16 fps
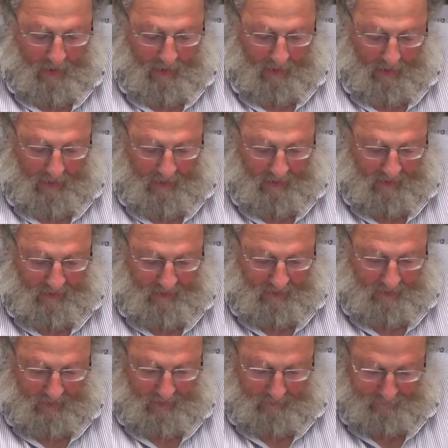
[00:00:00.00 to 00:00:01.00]
In
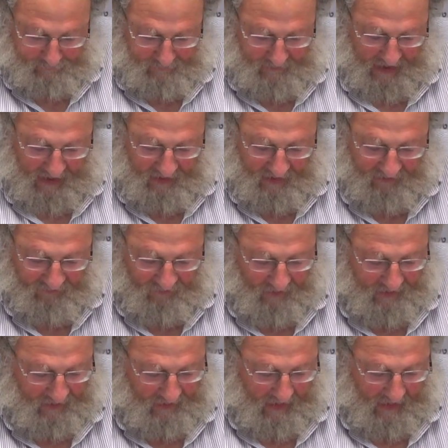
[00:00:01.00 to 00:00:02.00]

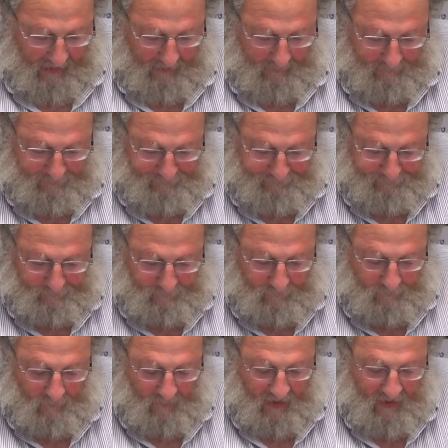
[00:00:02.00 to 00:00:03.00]
1949,
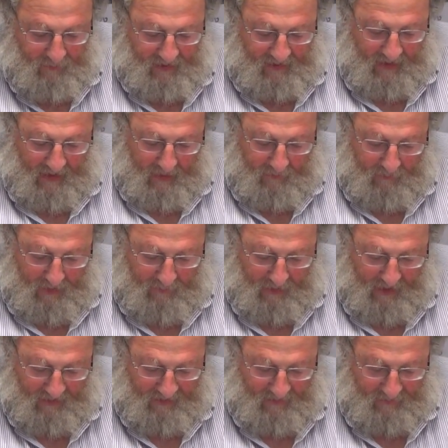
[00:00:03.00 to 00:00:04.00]
he became
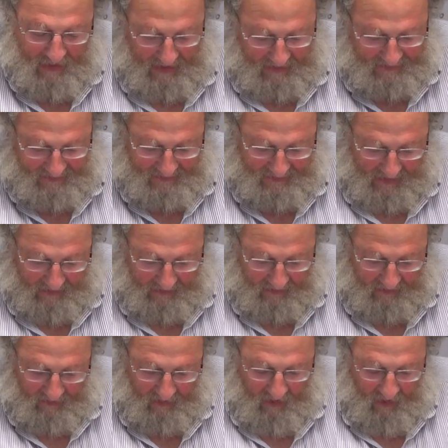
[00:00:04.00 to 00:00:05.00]
part of the
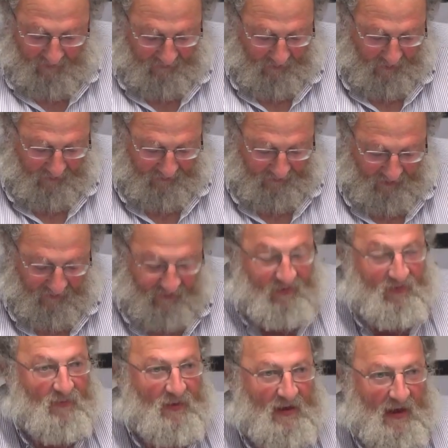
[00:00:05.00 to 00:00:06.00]
Pakistani Foreign
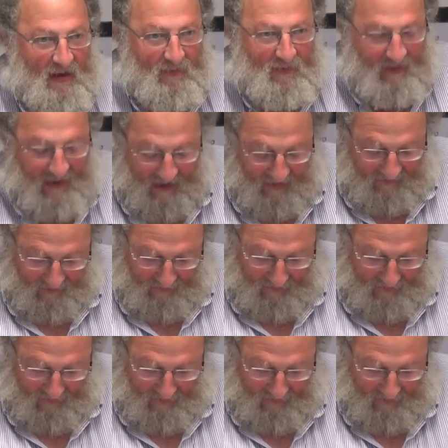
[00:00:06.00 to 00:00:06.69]
Service and became the head of